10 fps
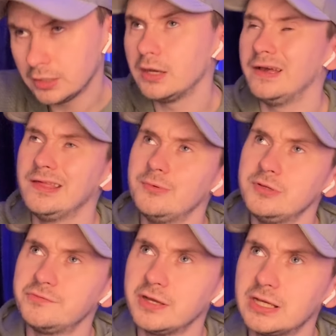And then when you
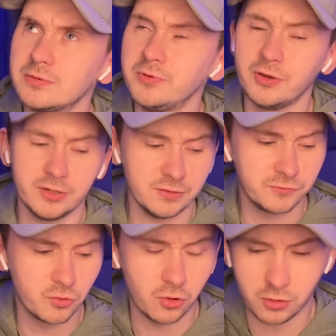think about it, you've
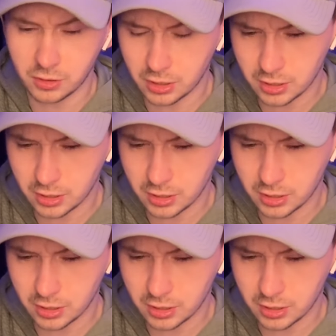got